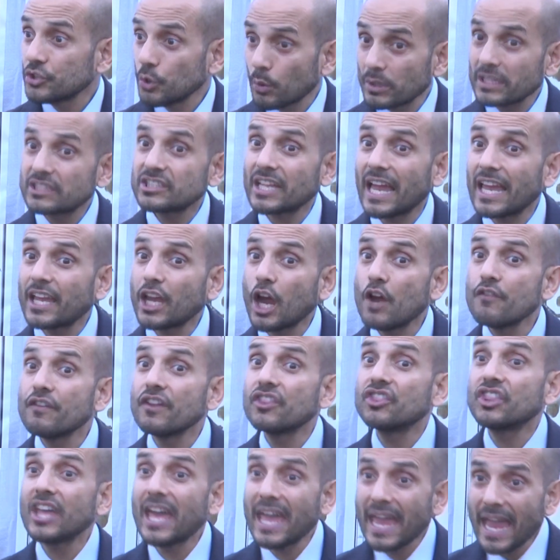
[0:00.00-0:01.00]
You want to take
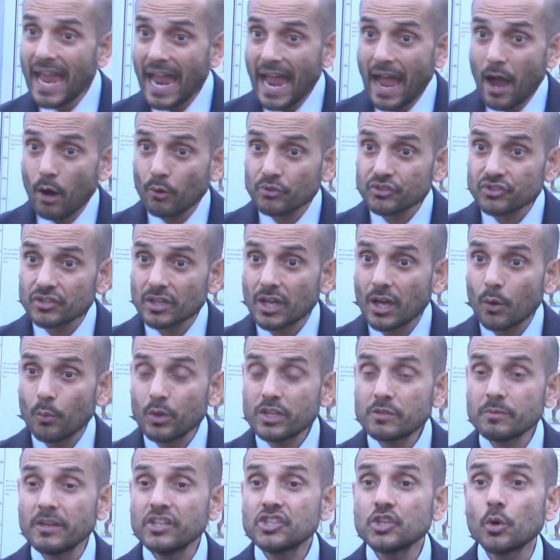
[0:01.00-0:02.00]
over their house,
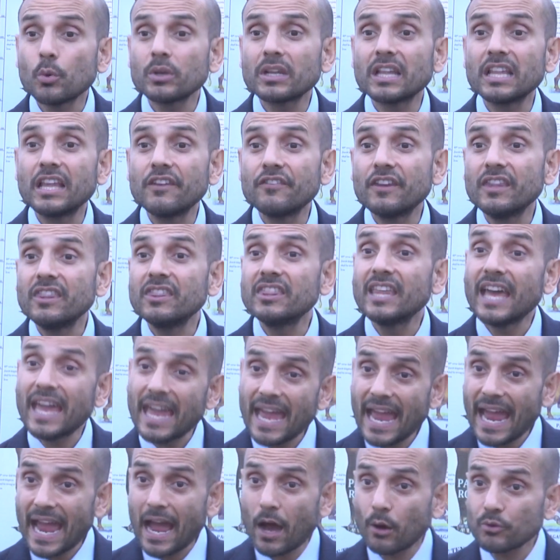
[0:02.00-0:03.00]
which means you want to live in
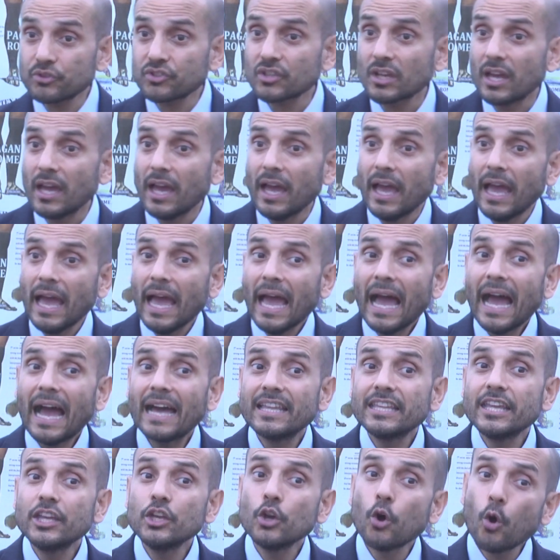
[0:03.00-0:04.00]
their house.
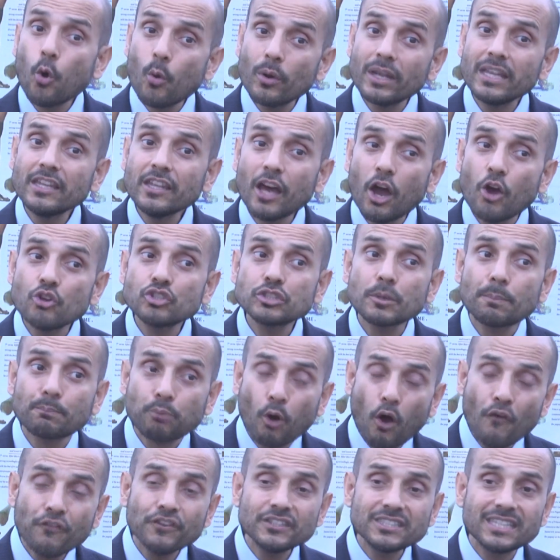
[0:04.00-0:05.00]
And he already knows the
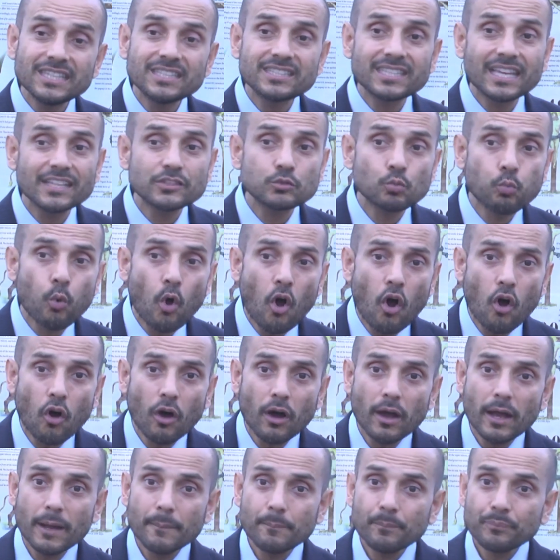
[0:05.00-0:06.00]
prophecy says
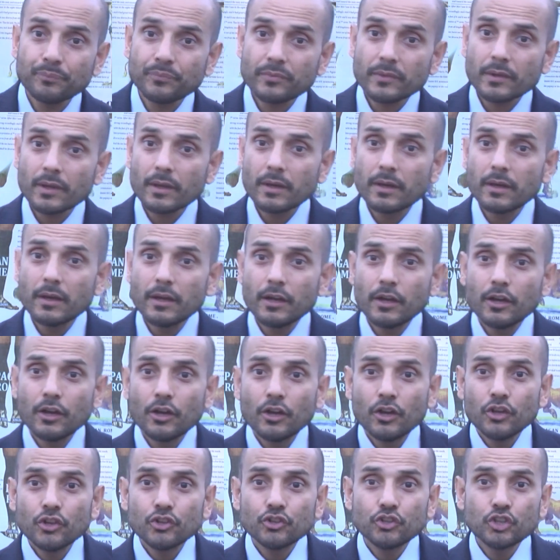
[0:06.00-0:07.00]
what?
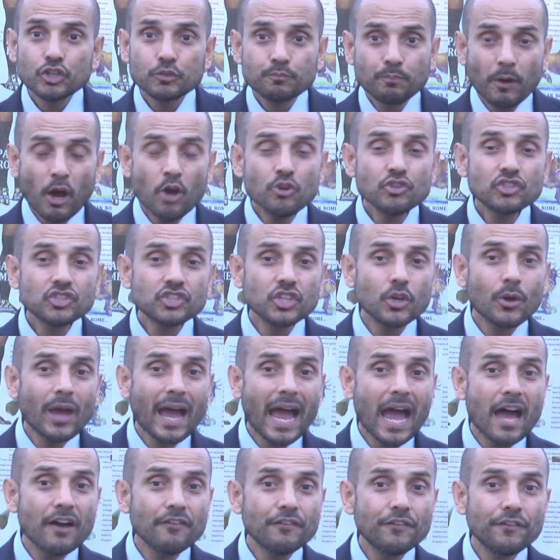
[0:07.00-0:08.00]
You're supposed to
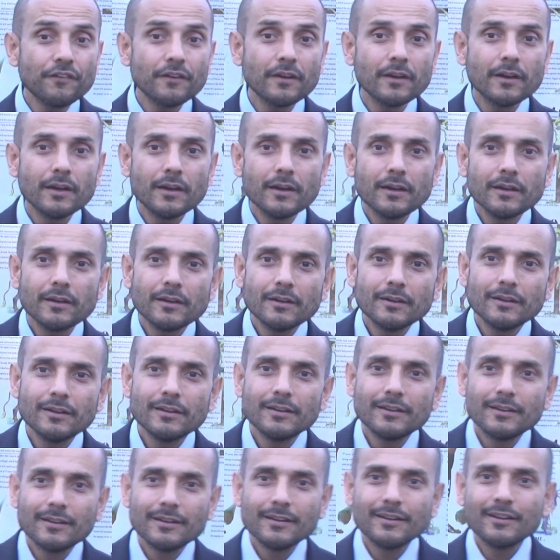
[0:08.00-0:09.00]
have
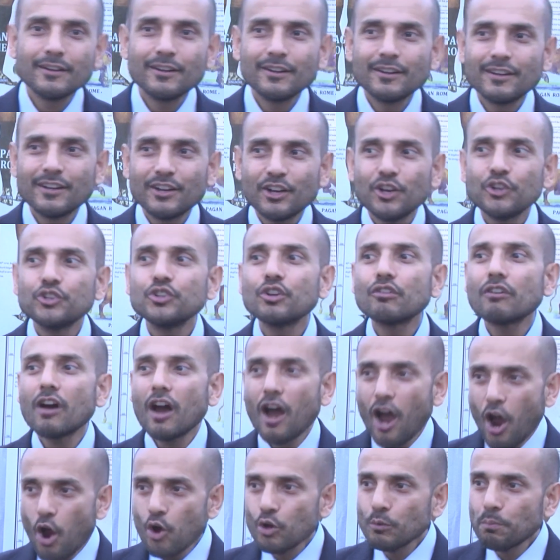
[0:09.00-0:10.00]
your
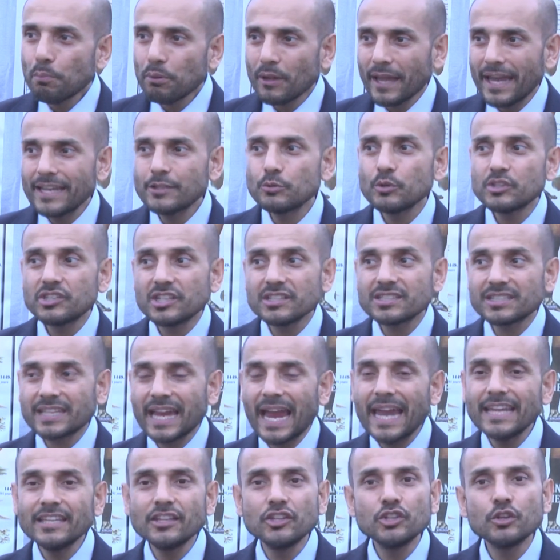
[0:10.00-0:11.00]
own place, which is
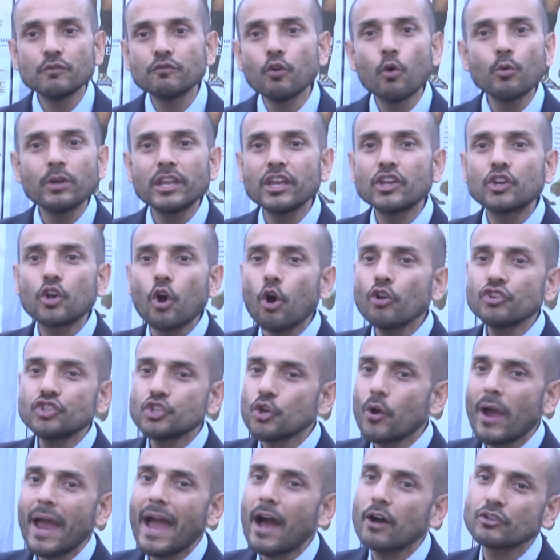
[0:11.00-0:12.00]
Canaan. You've already got
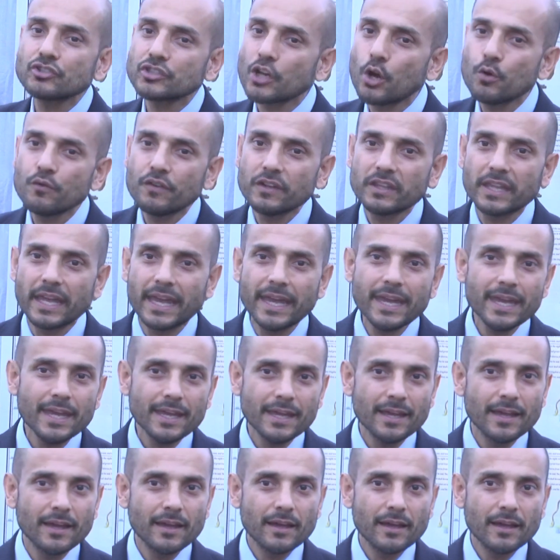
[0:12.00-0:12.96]
your house over there.